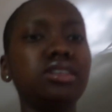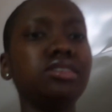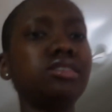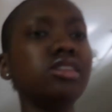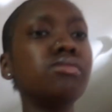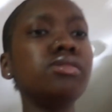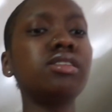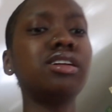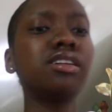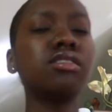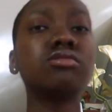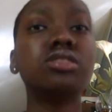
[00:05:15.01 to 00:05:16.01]
my stomach.
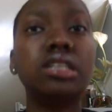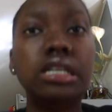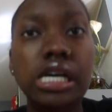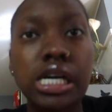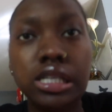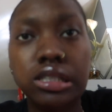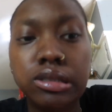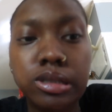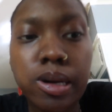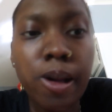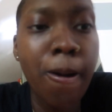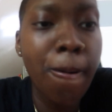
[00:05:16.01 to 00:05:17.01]
I gotta go to the
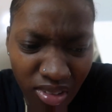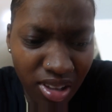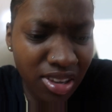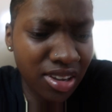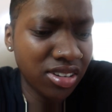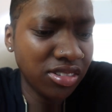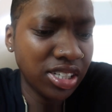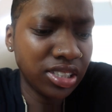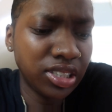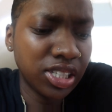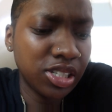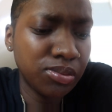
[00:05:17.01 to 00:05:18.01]
doctor. I don't
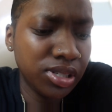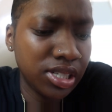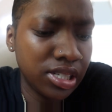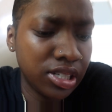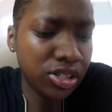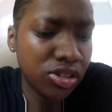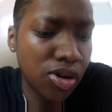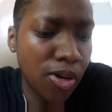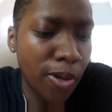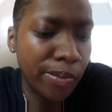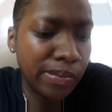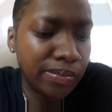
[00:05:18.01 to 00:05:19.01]
have time to be in there, you know.